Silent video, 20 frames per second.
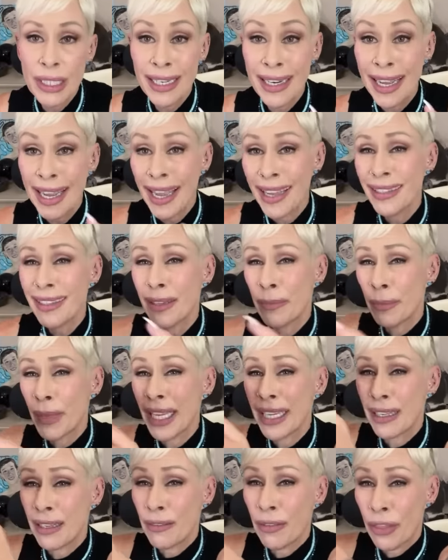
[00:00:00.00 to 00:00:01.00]
And I had them
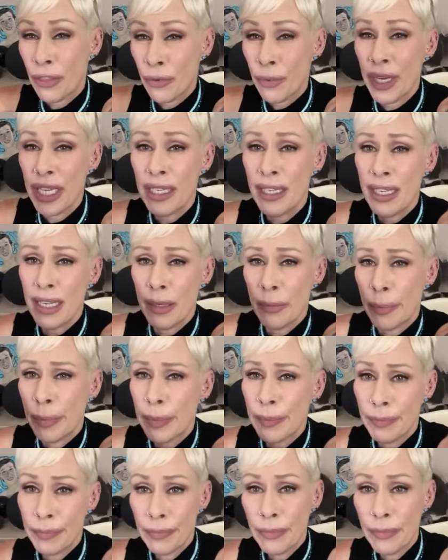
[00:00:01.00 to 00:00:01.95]
like 3 deep